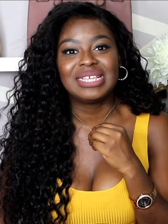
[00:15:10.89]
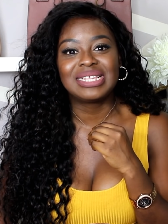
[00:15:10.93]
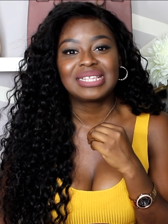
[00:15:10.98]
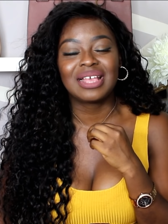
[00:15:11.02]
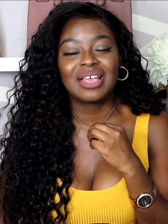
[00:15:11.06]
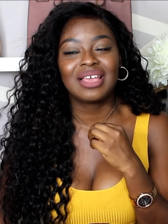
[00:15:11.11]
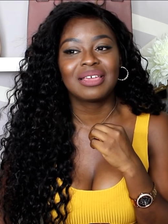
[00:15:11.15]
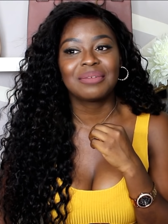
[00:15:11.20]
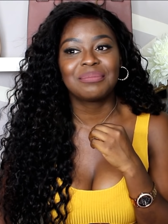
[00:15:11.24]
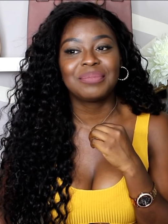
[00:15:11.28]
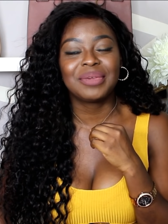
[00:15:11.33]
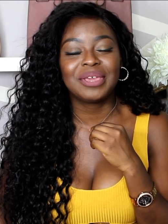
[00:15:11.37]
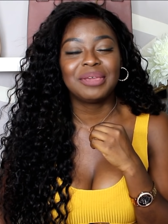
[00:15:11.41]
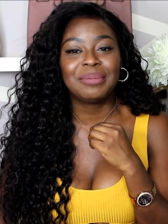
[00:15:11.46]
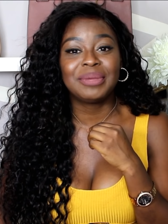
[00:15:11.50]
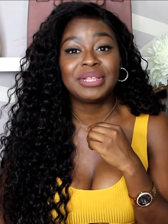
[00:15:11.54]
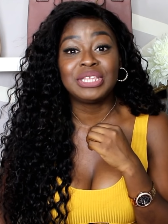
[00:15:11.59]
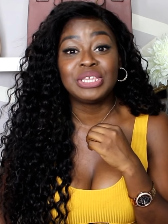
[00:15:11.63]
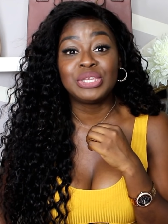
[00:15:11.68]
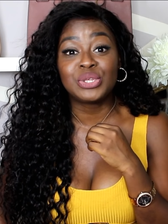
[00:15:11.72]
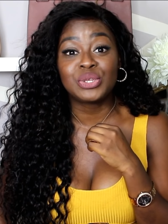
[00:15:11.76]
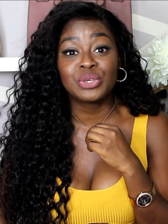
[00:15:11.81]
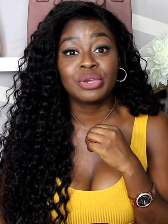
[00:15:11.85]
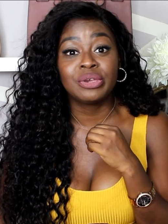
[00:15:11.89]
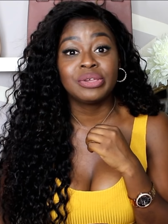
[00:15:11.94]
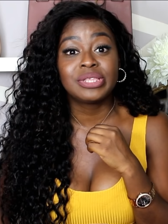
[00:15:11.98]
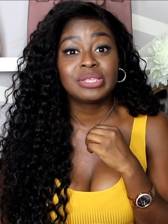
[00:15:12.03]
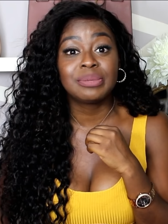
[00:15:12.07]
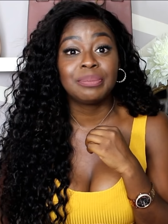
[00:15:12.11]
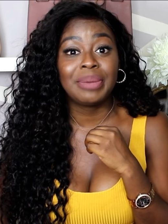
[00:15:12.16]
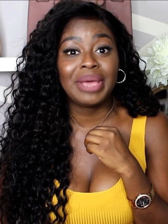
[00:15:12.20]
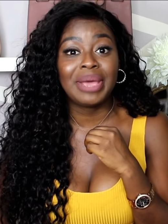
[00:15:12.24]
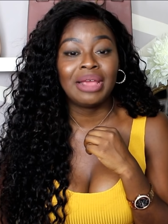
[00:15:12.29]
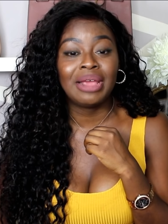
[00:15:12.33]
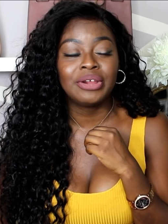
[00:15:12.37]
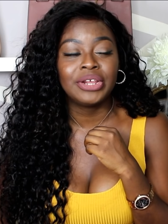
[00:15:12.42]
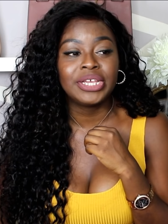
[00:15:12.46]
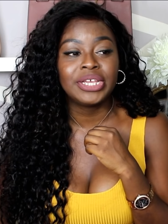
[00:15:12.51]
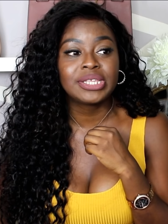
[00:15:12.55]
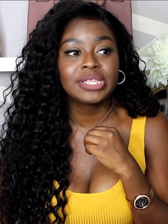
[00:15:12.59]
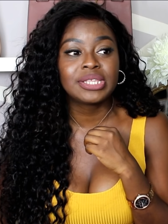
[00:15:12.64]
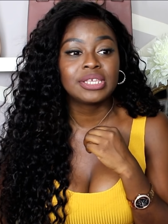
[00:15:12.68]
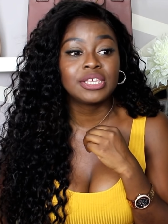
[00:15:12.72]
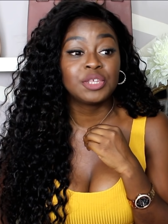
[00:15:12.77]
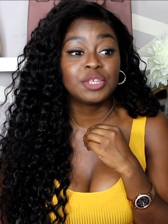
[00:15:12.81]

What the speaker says: he's like, babe, I need to go to Paris.